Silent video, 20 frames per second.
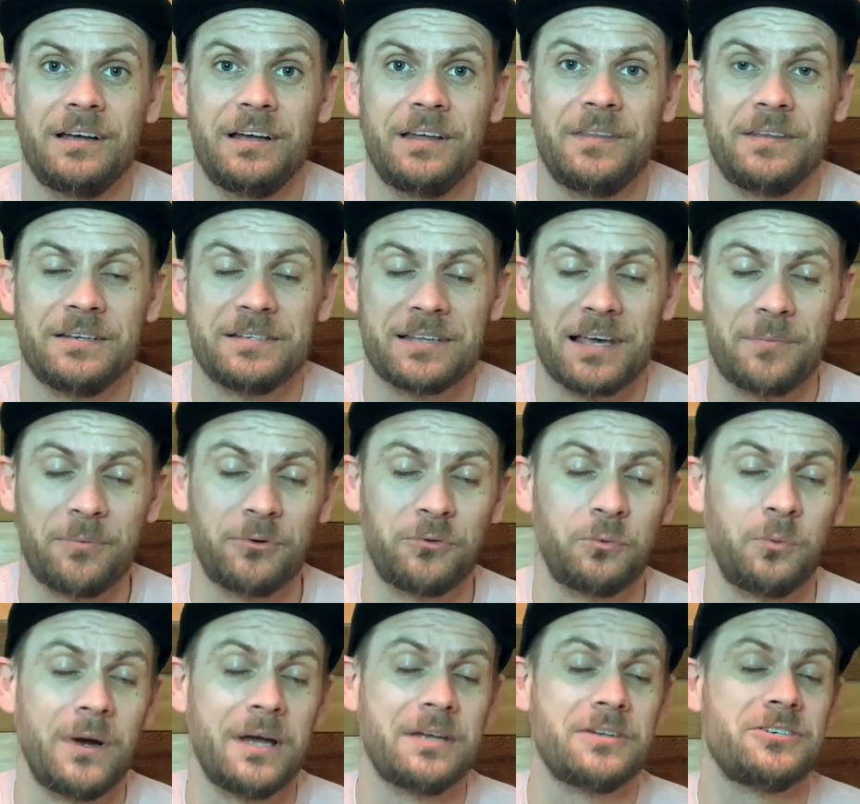And the
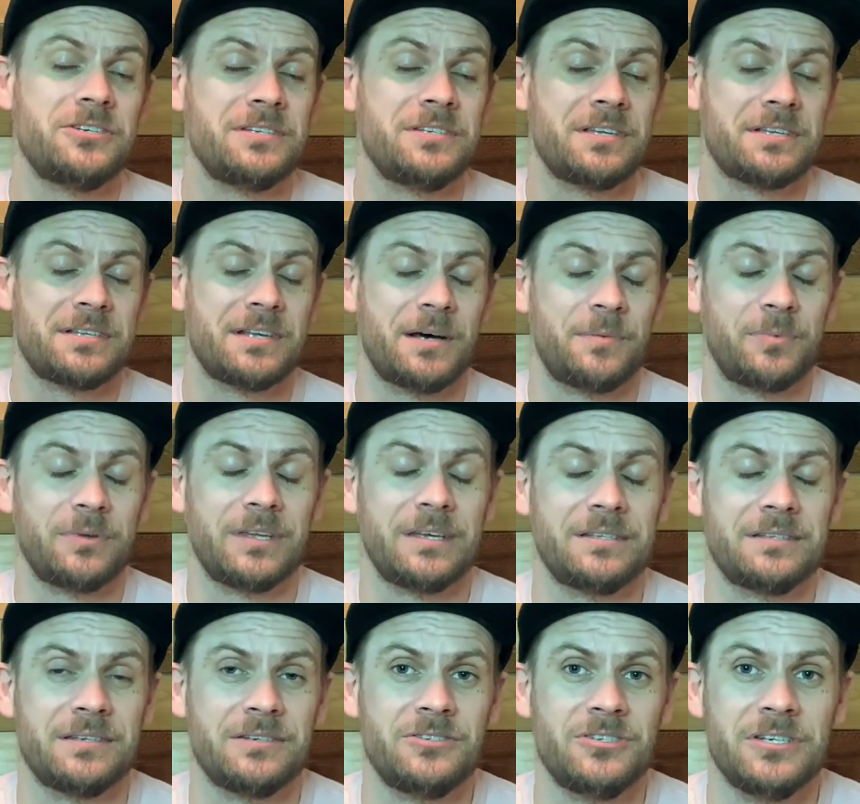disciples wake Jesus up, and they
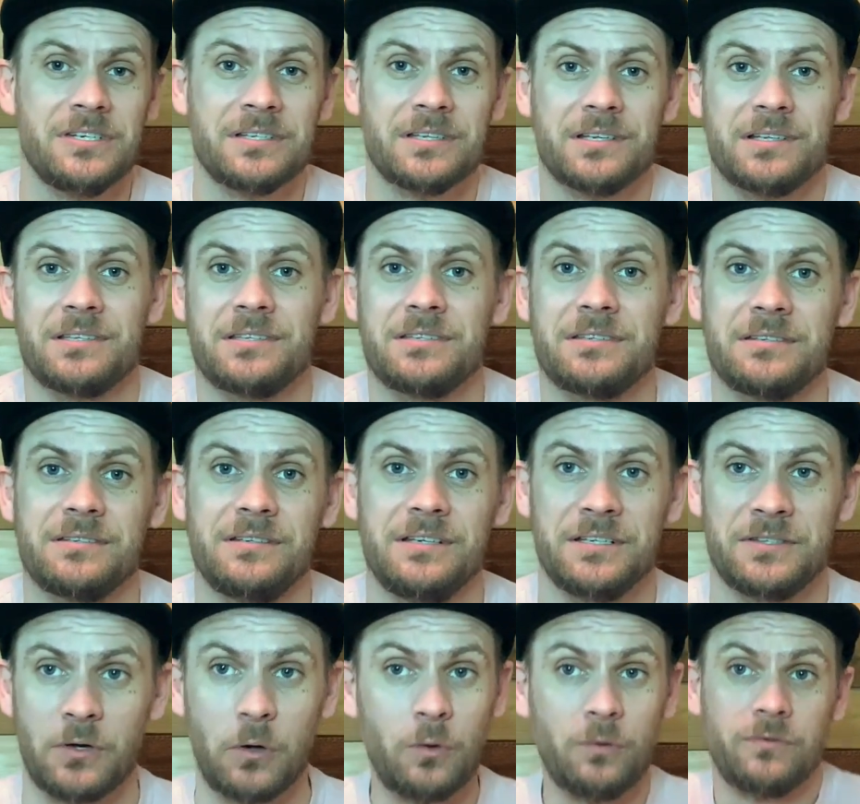say, Jesus,
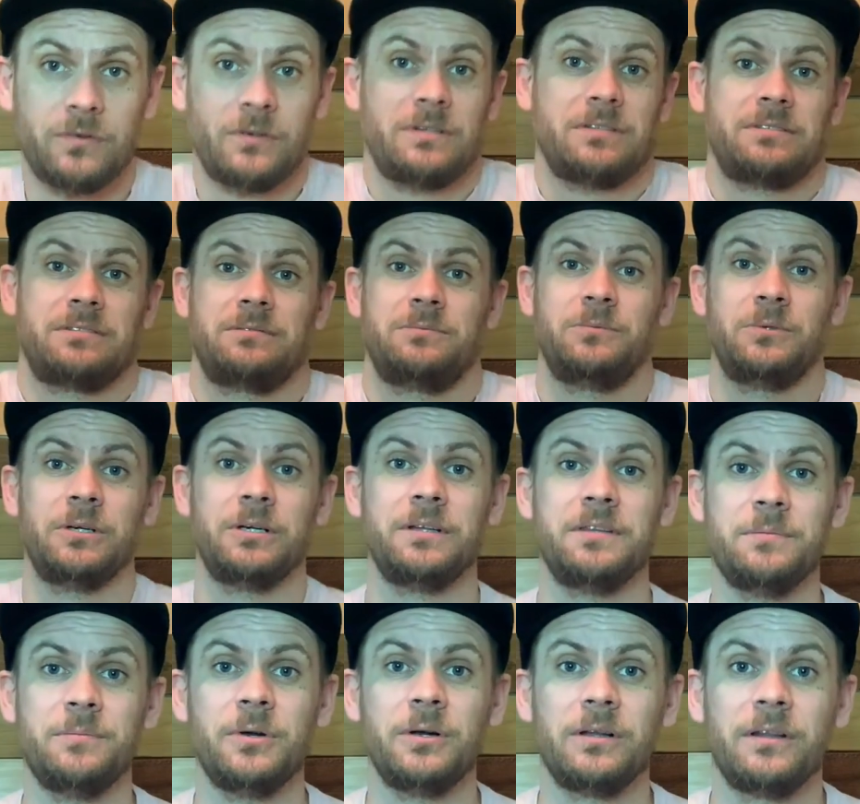it's over. We're in
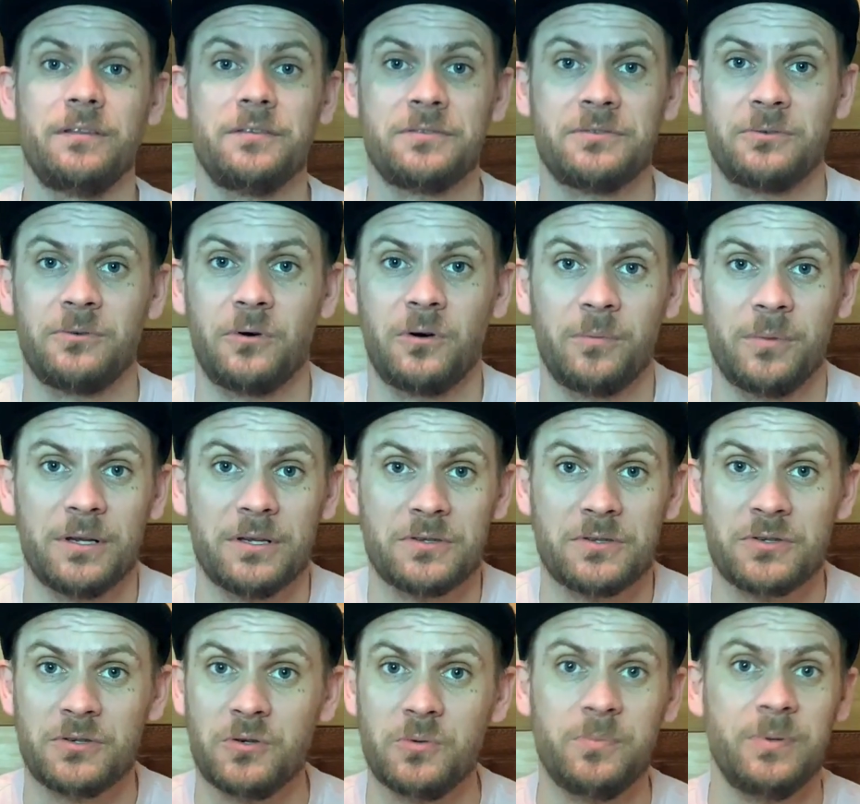the middle of the storm, and it's
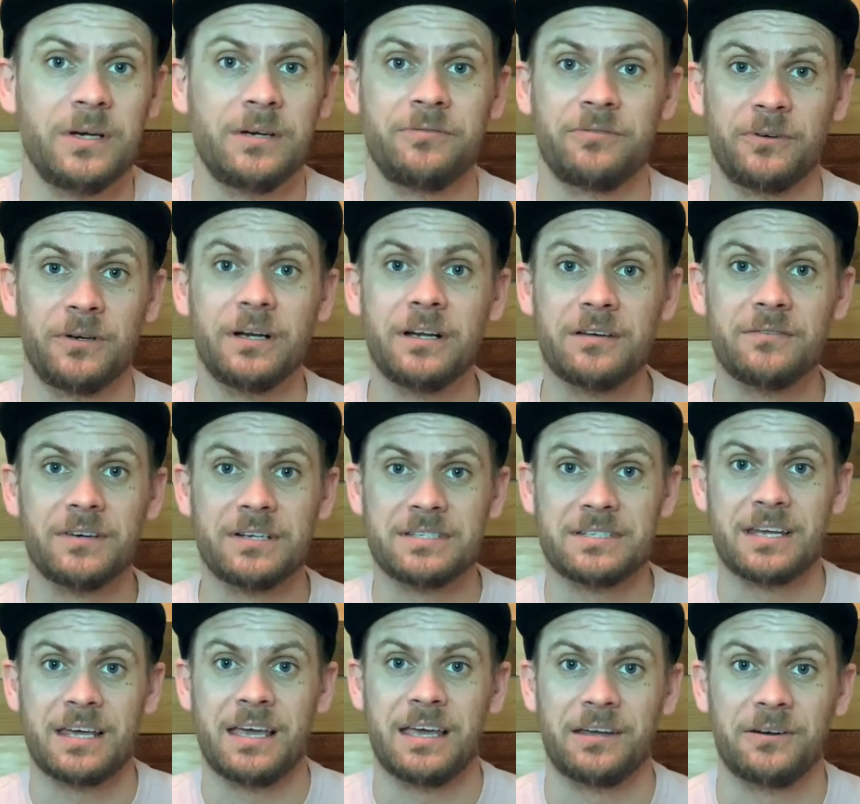too big for any of us
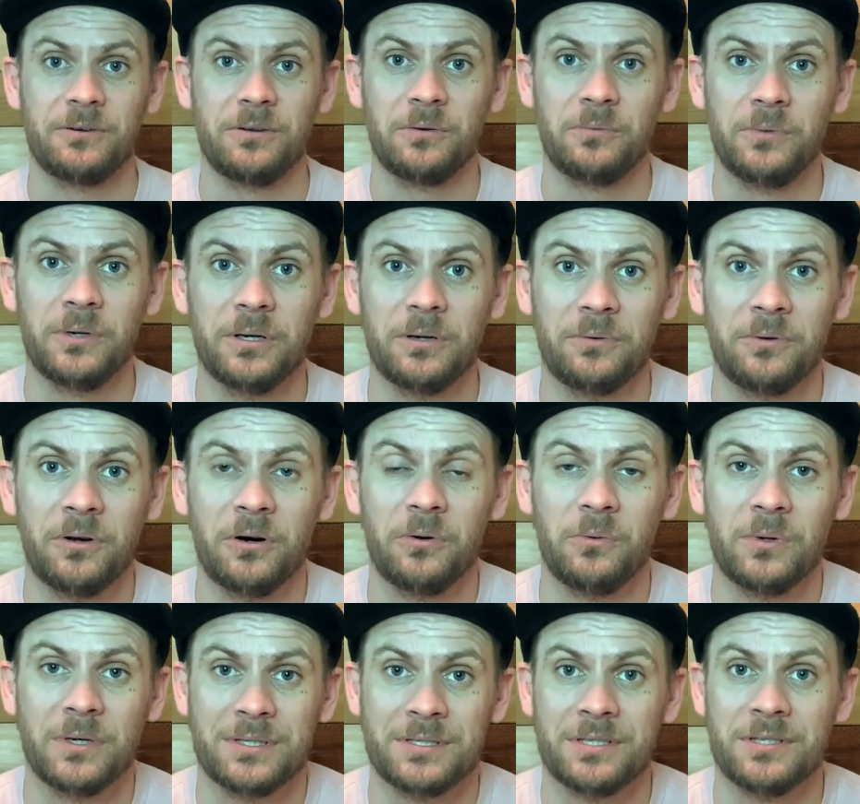to handle, and we don't know
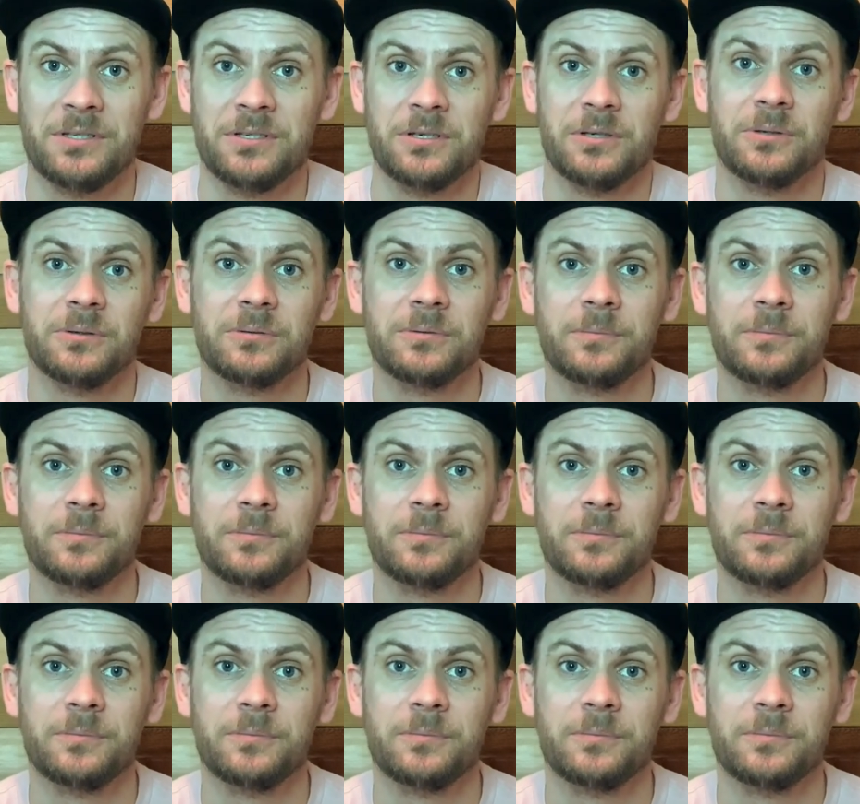what to do.